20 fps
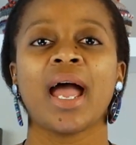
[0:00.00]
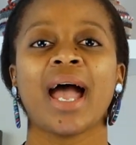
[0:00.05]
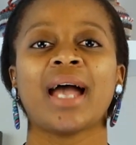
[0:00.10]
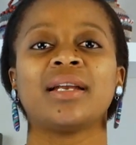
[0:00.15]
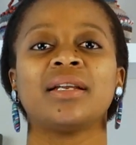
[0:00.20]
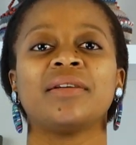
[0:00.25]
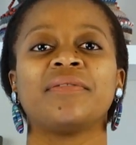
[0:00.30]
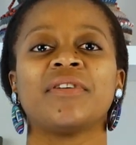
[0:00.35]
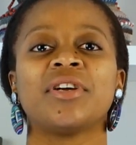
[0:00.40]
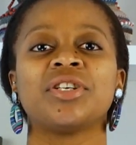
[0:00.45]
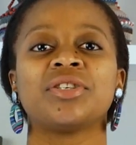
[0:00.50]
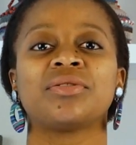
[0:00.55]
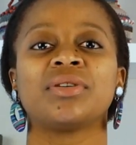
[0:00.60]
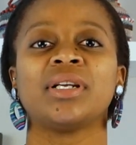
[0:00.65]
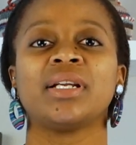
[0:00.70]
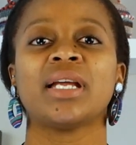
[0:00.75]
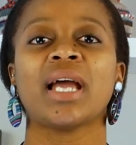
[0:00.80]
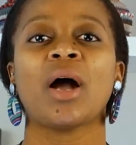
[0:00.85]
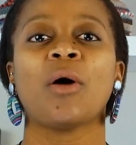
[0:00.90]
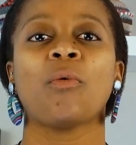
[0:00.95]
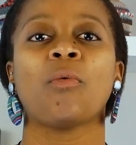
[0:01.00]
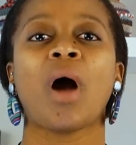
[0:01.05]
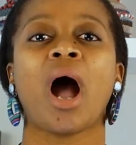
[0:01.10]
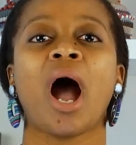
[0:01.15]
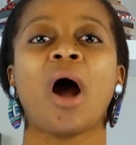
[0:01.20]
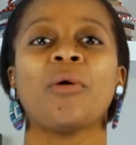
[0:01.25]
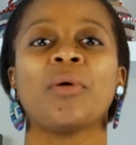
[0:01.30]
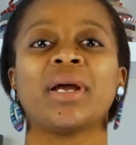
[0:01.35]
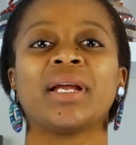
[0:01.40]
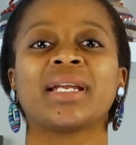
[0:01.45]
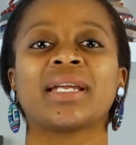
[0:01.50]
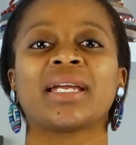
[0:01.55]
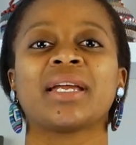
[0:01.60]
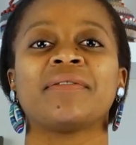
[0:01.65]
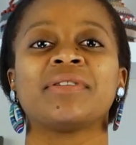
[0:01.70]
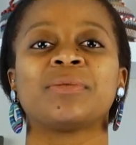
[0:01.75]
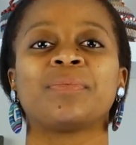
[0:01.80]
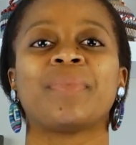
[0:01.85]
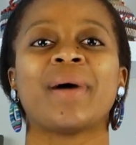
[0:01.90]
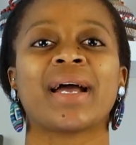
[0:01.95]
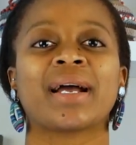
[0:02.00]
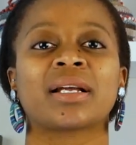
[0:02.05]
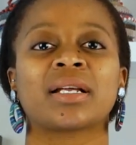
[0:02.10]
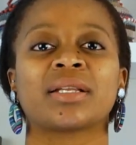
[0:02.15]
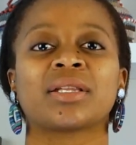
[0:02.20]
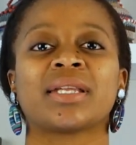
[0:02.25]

and eventually how it gives back